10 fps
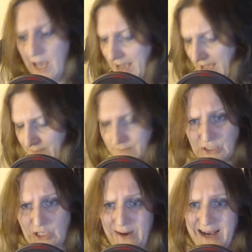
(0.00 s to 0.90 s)

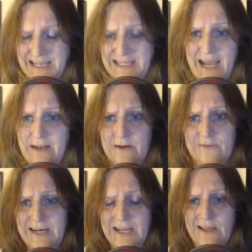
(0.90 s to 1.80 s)
So I said
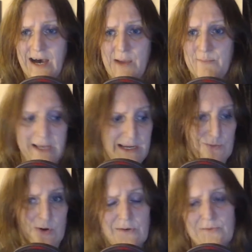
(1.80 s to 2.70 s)
already that I played
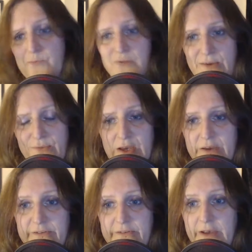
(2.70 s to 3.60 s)
one of the
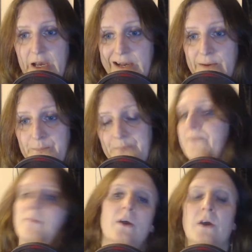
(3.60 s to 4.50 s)
previous
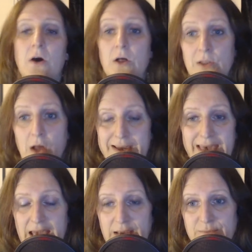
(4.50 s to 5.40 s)
Unlock
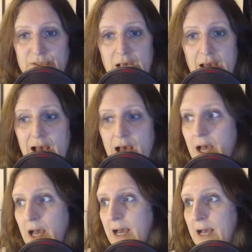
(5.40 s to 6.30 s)
games,
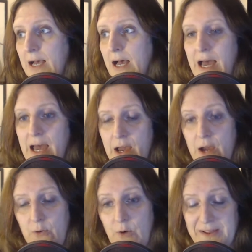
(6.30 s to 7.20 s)

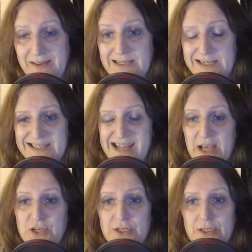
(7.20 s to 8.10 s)
one of these
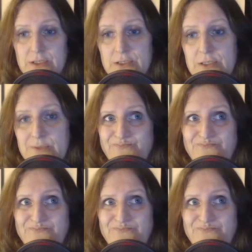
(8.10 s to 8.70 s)
collections,